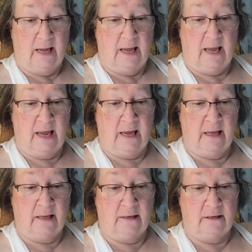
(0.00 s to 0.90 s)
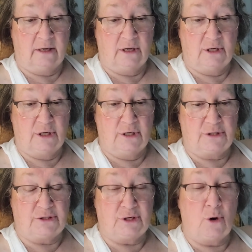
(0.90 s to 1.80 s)
And
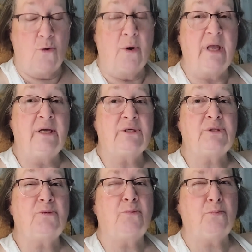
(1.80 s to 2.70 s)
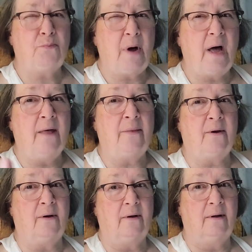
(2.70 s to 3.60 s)
so his
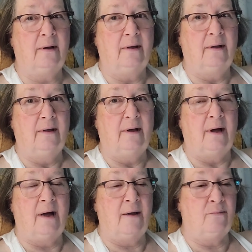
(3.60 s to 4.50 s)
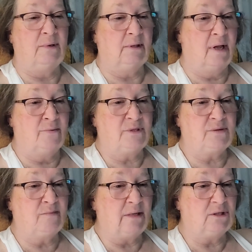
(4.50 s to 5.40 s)
father, I would love to
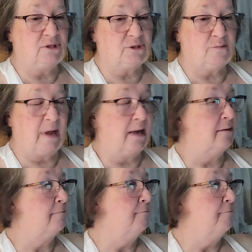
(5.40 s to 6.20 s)
meet this man,